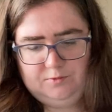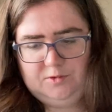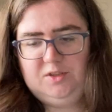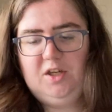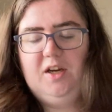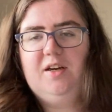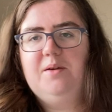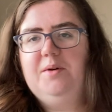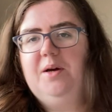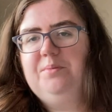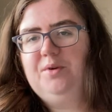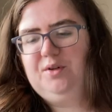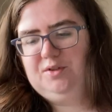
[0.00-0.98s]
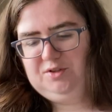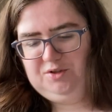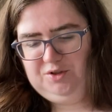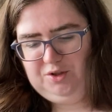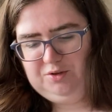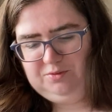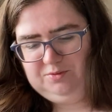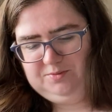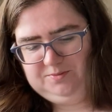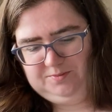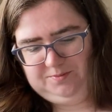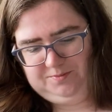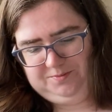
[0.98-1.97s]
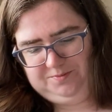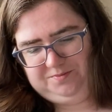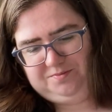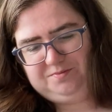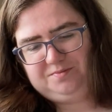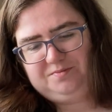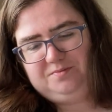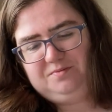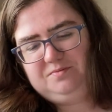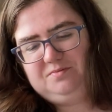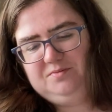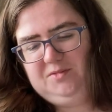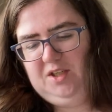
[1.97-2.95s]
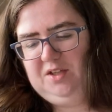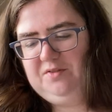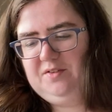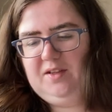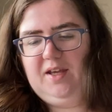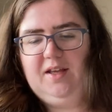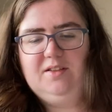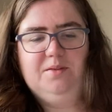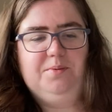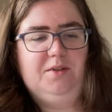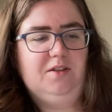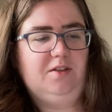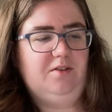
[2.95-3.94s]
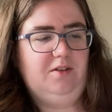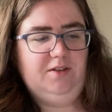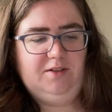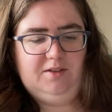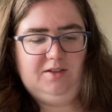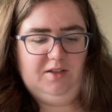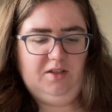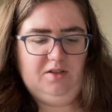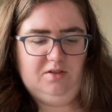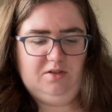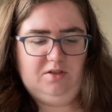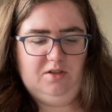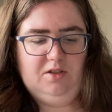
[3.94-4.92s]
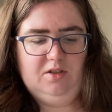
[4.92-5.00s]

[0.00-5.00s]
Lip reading: Talking about box 2, I have a Caterpillar cross stitch.